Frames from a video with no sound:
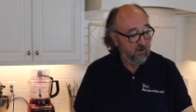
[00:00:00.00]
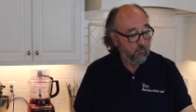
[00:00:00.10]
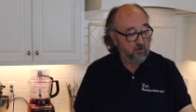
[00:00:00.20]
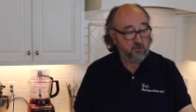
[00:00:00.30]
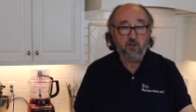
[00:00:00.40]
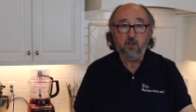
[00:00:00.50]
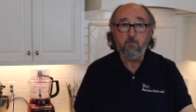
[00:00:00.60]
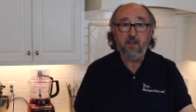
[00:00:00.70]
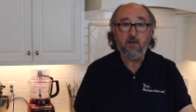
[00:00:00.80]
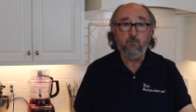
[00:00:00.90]
which you can
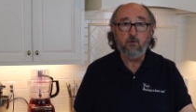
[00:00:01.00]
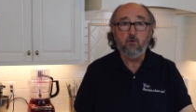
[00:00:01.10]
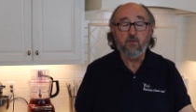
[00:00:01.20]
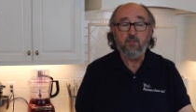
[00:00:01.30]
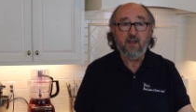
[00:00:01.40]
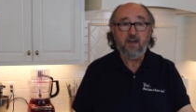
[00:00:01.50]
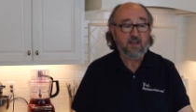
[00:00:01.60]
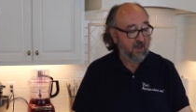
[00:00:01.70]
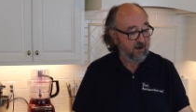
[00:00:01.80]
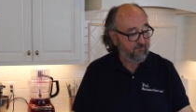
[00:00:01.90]
make a roux with any
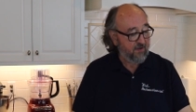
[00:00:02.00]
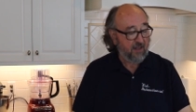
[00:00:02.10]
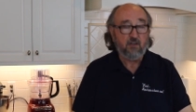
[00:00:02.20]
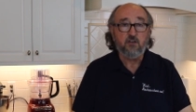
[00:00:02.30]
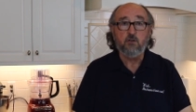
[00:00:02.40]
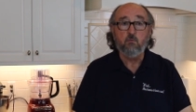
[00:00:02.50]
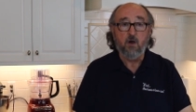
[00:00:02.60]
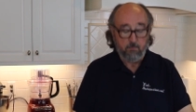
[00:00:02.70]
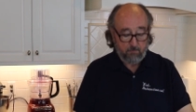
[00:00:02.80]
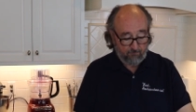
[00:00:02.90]
kind of fat that you want,